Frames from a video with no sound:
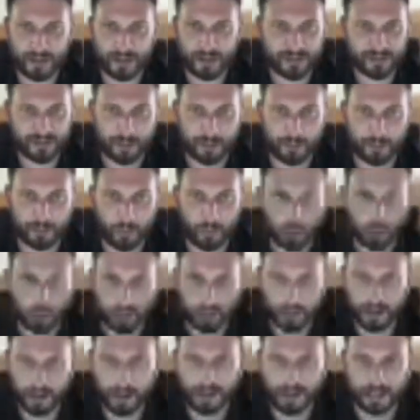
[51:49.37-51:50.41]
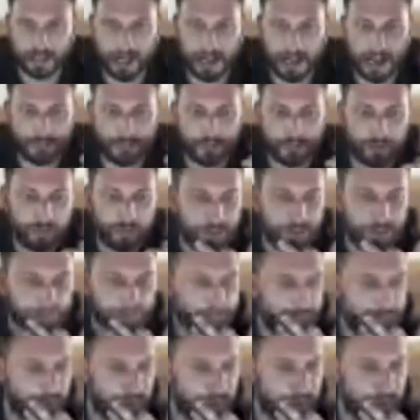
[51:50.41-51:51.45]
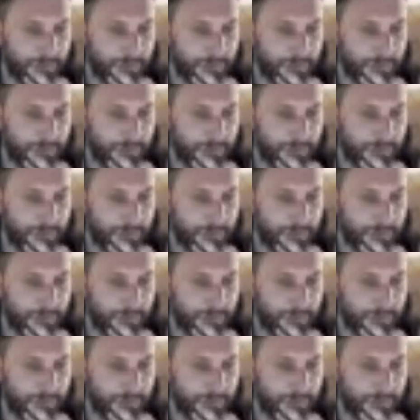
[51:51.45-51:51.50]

at some point, I can absolutely get them to you.